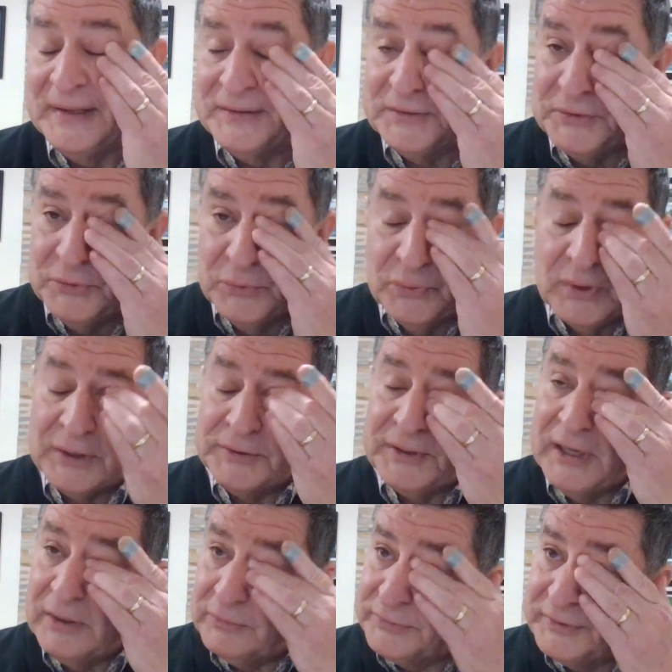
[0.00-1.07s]
And you are
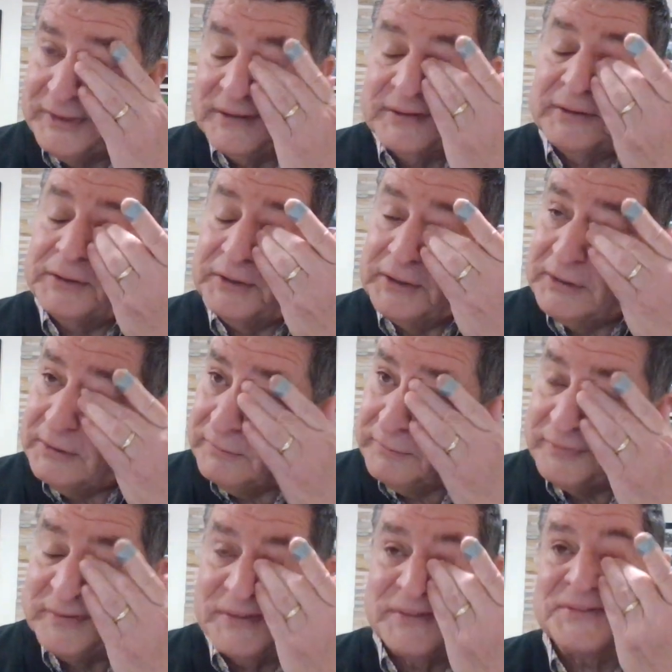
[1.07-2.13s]
now taking care
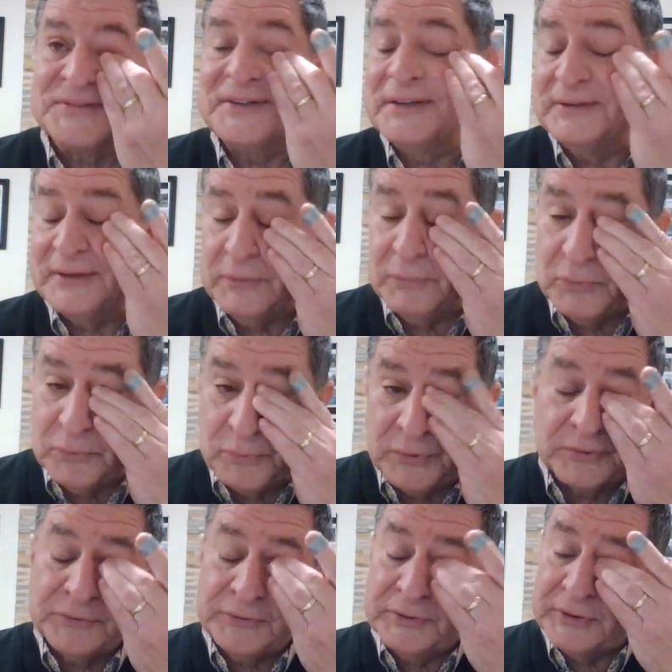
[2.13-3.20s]
of things that they will
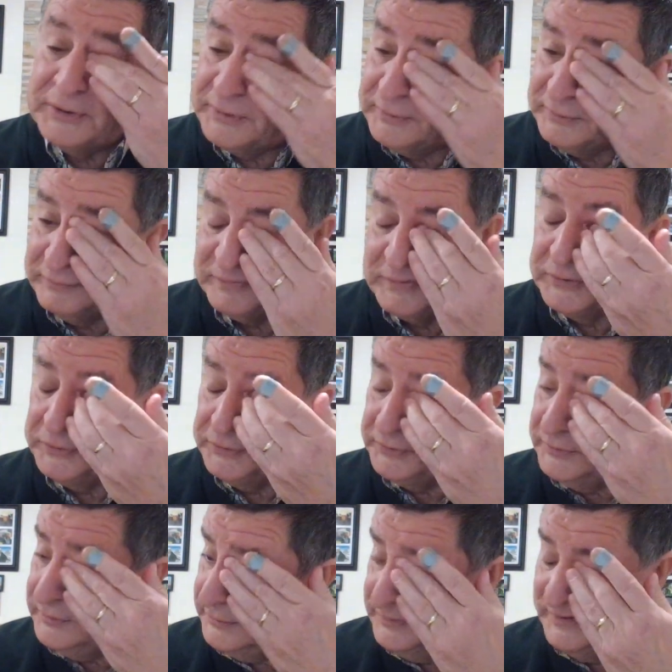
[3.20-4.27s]
work together for
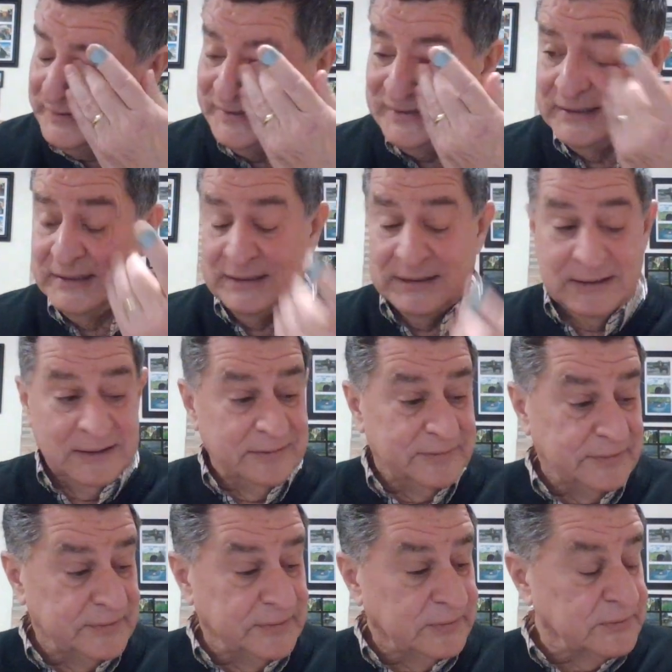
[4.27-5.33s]
good
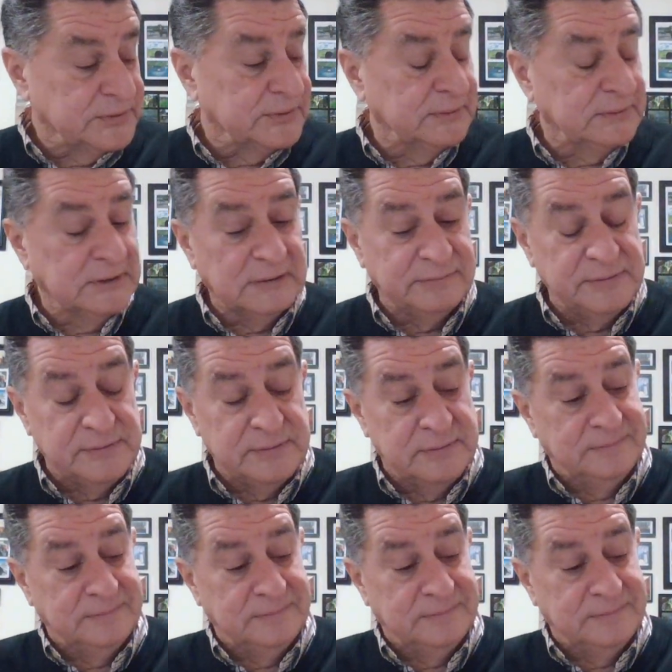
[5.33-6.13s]
for those who love